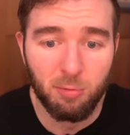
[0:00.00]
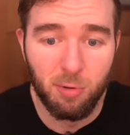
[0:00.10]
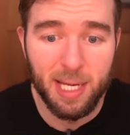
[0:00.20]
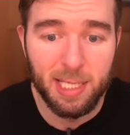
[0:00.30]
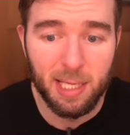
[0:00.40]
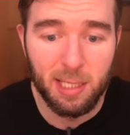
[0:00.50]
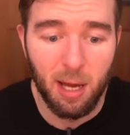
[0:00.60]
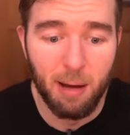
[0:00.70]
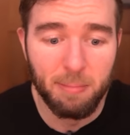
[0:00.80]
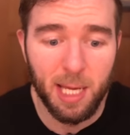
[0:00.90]
recent
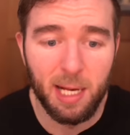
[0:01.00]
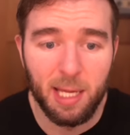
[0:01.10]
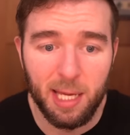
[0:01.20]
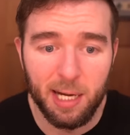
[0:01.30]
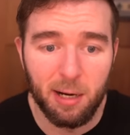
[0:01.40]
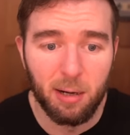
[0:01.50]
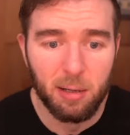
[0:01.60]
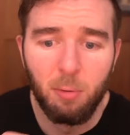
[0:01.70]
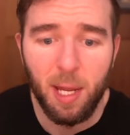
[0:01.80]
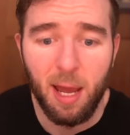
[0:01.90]
update
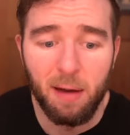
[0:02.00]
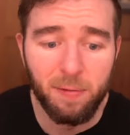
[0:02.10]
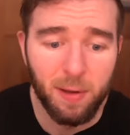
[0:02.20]
here, we have